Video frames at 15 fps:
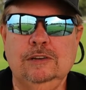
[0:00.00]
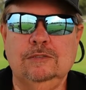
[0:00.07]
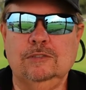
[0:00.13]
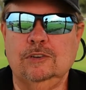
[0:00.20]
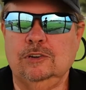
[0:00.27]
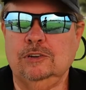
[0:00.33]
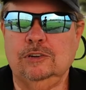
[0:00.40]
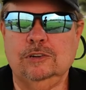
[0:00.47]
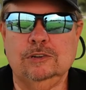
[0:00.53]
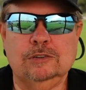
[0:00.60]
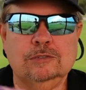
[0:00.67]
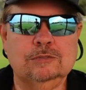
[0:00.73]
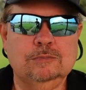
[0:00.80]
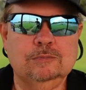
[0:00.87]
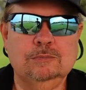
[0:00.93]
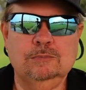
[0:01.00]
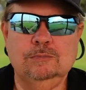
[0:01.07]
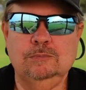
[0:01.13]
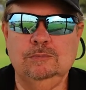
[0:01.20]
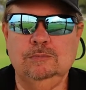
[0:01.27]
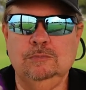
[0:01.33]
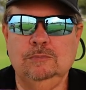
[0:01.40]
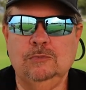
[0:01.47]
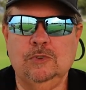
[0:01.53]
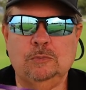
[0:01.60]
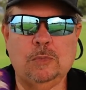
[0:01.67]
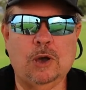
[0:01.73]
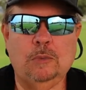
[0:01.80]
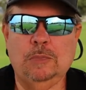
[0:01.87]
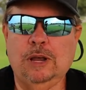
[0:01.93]
for your
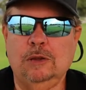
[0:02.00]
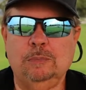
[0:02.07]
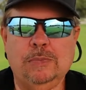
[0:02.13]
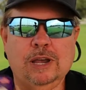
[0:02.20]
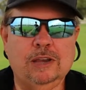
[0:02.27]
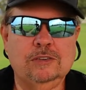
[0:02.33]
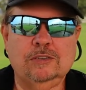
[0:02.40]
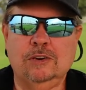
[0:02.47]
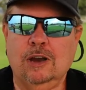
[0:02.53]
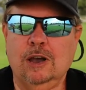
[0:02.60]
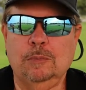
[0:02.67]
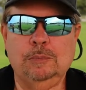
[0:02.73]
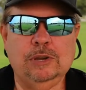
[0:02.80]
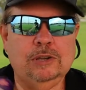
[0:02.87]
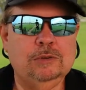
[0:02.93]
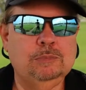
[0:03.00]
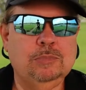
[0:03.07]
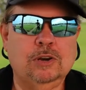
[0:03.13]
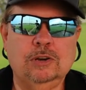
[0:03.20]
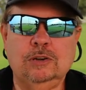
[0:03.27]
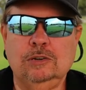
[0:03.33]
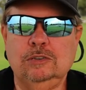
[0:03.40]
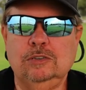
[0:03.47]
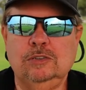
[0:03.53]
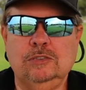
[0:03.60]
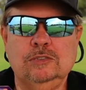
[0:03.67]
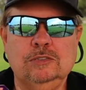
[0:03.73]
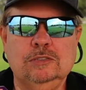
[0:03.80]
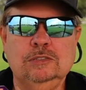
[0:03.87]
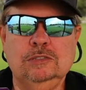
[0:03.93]
smallmouth bass, crappie, perch,
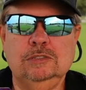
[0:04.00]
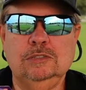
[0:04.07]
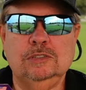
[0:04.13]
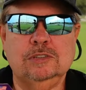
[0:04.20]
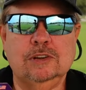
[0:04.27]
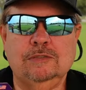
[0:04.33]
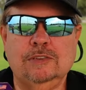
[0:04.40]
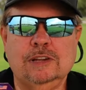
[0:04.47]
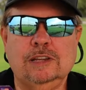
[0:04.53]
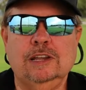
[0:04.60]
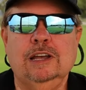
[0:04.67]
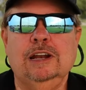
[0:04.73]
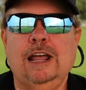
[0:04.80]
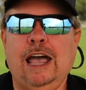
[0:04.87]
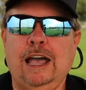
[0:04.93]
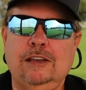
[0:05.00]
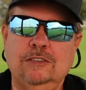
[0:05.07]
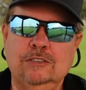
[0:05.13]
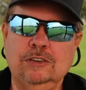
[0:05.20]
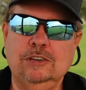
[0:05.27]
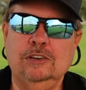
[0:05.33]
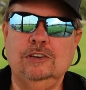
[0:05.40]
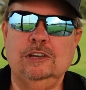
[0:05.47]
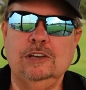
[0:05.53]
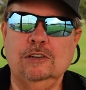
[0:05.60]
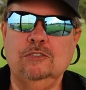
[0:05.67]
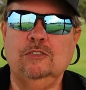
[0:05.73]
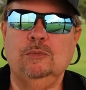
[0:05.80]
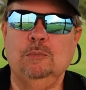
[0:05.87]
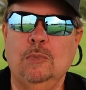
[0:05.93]
stuff like that. Actually, you could go
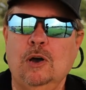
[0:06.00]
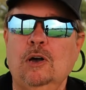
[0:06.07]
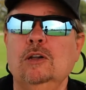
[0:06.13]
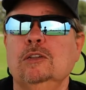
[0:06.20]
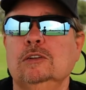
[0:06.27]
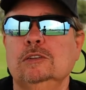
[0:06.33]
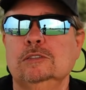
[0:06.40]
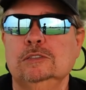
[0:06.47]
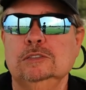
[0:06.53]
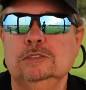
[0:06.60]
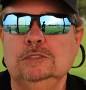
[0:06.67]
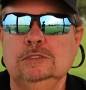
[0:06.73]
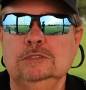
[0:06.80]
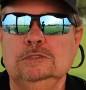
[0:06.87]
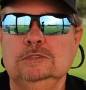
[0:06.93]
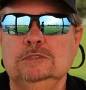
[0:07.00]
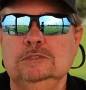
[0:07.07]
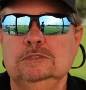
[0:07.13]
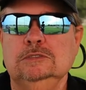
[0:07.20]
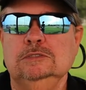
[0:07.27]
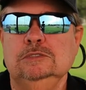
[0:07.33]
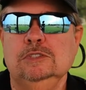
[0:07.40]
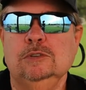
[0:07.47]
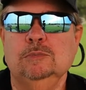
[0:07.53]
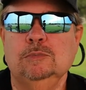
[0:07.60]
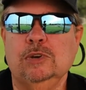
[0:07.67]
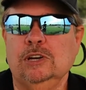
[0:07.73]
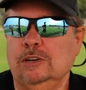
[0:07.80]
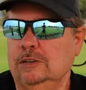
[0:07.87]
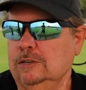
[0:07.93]
smaller,
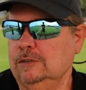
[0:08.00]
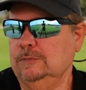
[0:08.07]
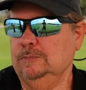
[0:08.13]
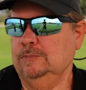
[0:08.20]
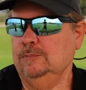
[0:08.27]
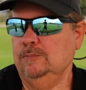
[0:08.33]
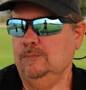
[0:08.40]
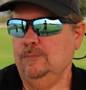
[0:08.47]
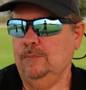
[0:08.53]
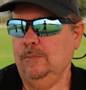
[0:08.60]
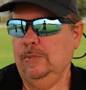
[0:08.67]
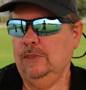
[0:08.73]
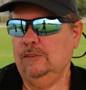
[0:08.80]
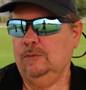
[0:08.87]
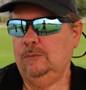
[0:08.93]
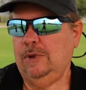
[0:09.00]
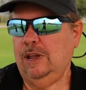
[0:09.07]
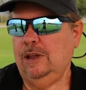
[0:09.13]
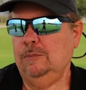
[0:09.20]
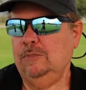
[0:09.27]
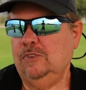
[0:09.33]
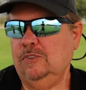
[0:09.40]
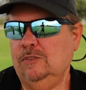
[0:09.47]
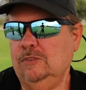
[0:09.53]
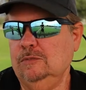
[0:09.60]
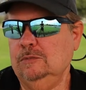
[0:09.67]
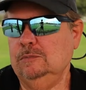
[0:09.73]
but sometimes